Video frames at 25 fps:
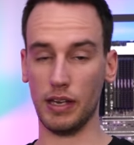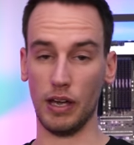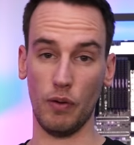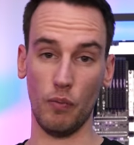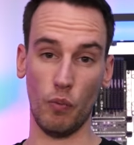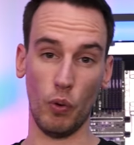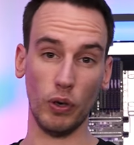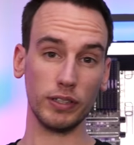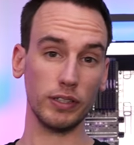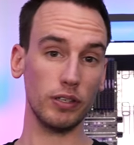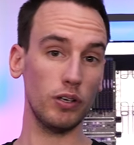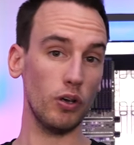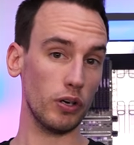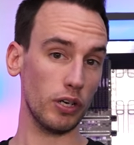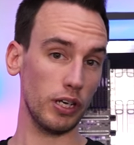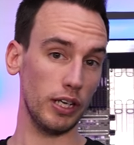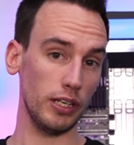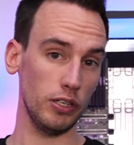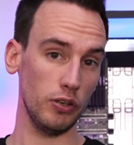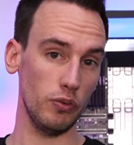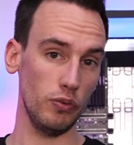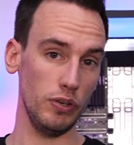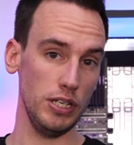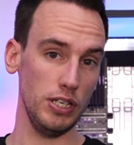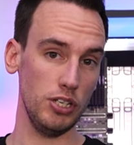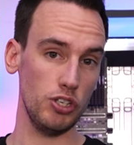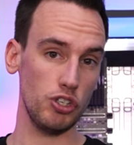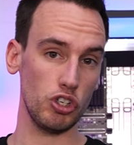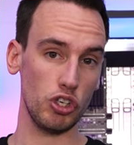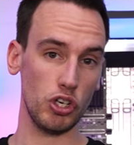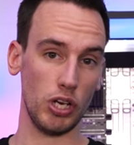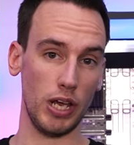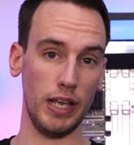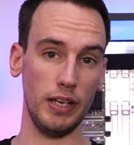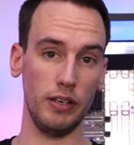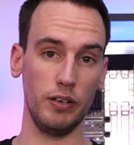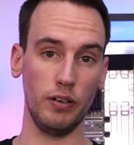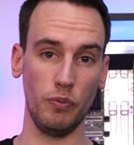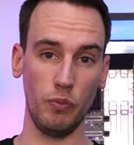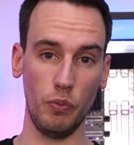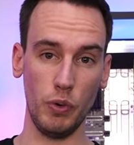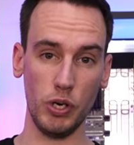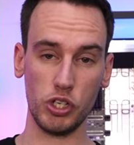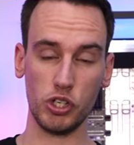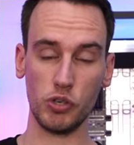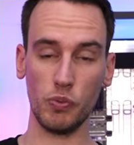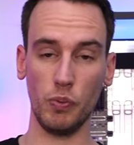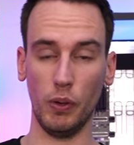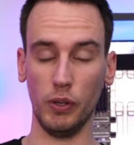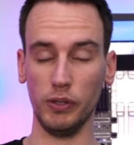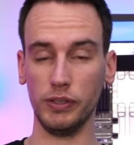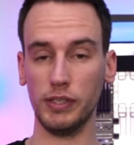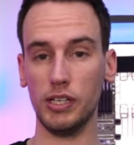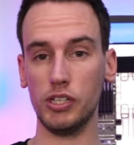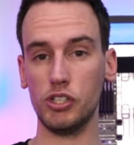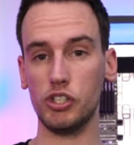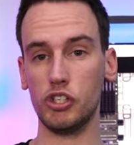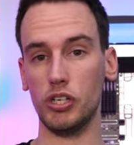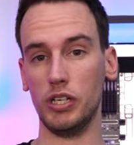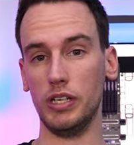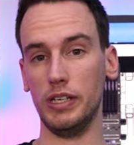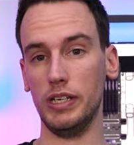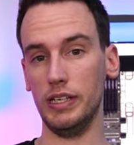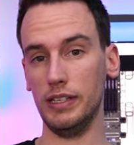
what clock can you reach and which voltage